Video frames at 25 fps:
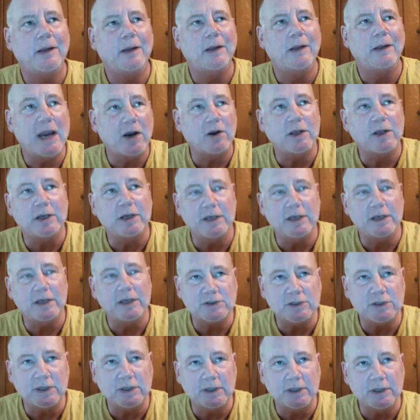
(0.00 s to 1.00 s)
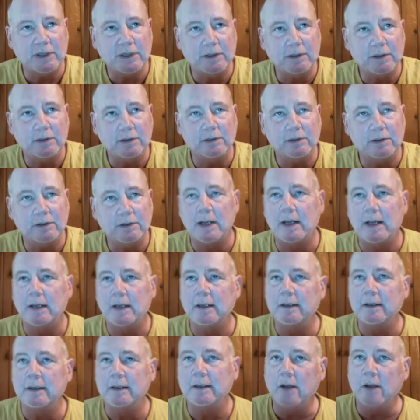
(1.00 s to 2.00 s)
air conditioning,
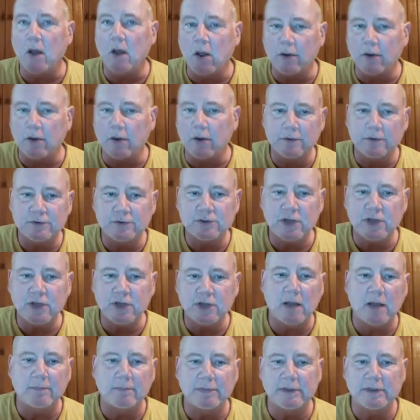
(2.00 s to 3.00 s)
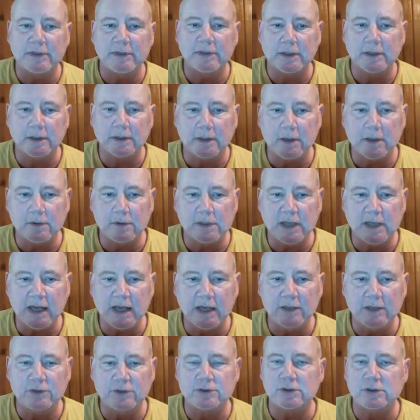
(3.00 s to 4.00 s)
like auto shop, and then a
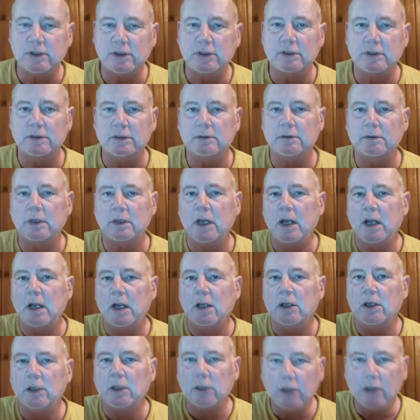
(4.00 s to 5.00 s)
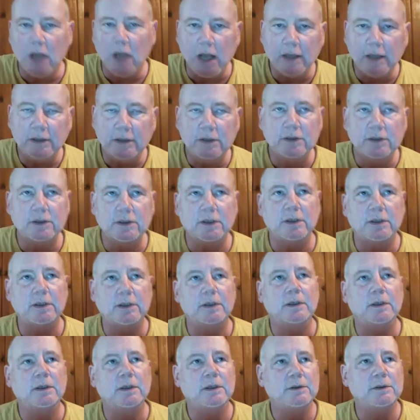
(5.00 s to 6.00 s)
location,
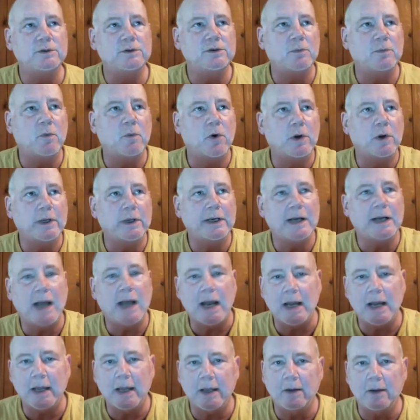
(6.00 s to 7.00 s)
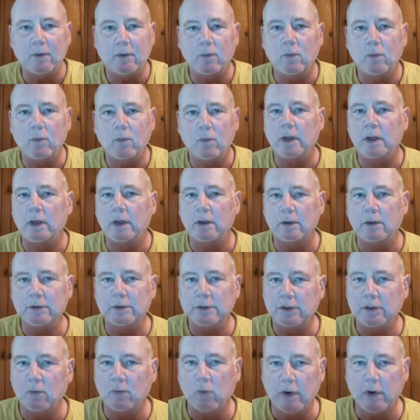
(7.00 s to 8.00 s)
London, Des Moines, Iowa,
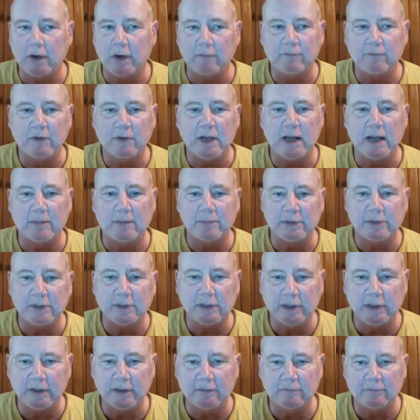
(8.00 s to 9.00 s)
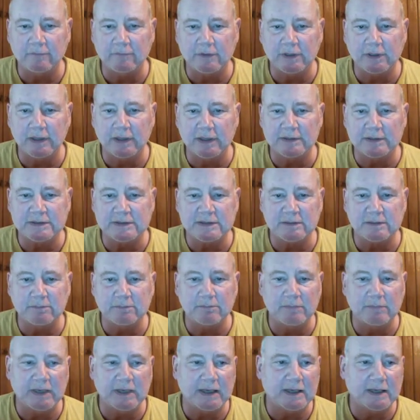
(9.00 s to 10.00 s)
wherever you happen to live. Click
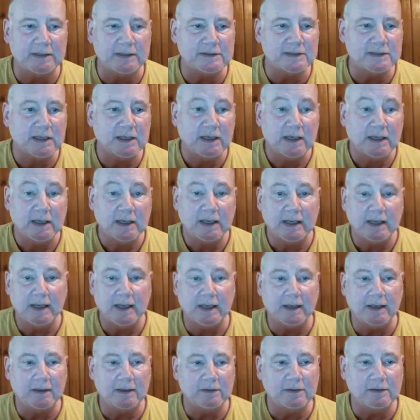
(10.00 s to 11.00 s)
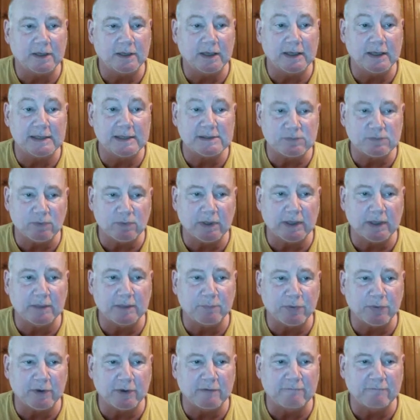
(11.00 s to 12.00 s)
submit, and it's really
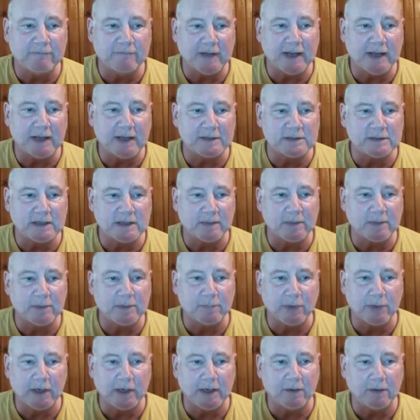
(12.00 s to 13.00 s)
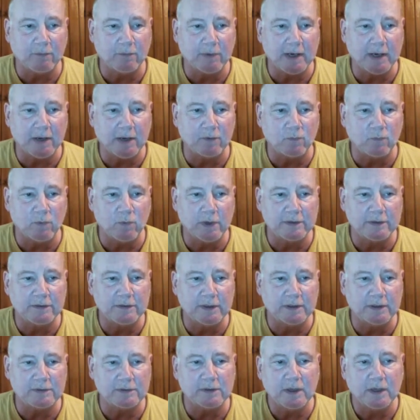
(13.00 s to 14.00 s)
pretty fast. I've been playing around with
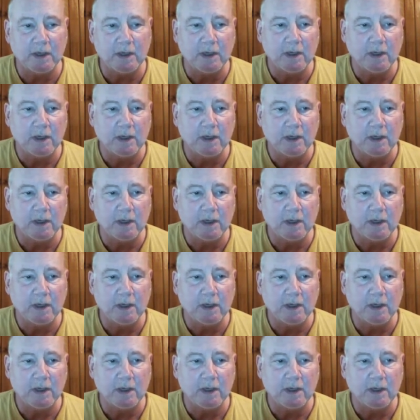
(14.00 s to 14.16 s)
it.